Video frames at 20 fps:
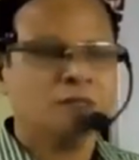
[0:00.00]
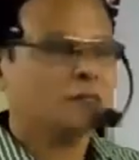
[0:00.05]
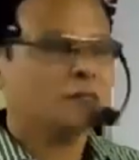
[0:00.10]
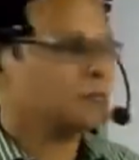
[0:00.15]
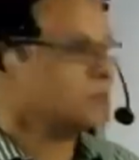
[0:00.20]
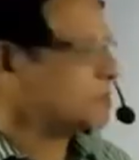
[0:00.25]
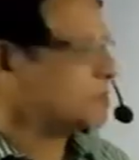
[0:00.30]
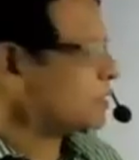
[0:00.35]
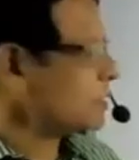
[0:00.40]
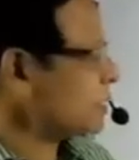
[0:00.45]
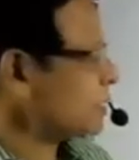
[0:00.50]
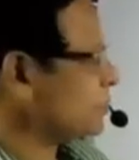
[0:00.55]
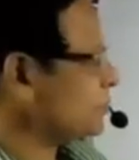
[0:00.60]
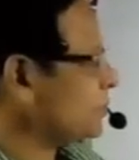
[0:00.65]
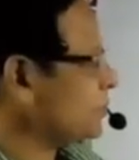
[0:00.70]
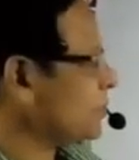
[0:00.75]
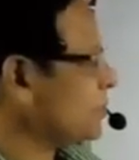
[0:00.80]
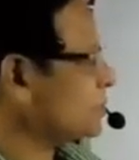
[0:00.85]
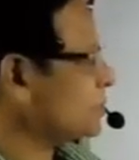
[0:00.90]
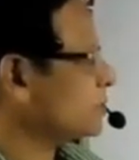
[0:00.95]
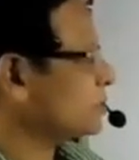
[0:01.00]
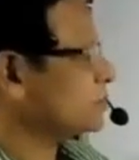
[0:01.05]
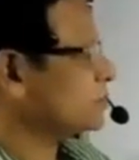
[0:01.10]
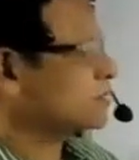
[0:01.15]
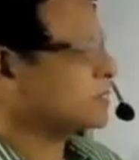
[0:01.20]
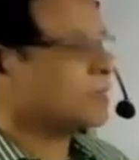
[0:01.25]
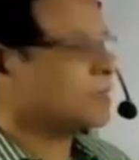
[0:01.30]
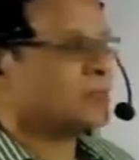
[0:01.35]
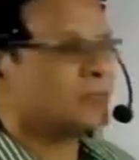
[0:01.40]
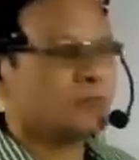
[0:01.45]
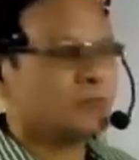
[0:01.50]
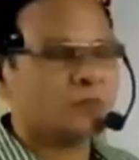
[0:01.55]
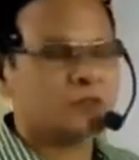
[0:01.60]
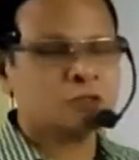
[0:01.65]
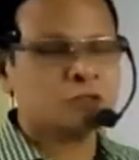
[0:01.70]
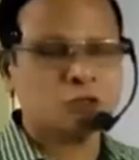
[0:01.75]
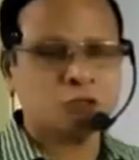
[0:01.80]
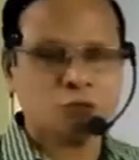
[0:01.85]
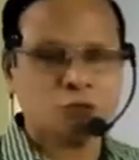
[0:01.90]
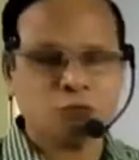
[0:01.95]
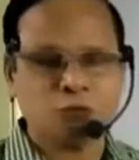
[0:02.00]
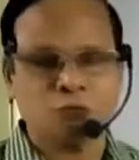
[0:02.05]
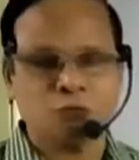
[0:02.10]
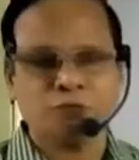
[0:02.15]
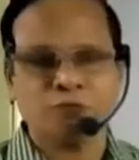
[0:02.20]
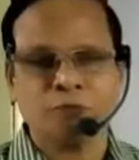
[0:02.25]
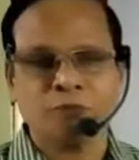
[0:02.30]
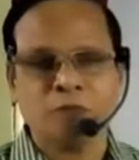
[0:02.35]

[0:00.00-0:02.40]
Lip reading: The same manner in the animals too.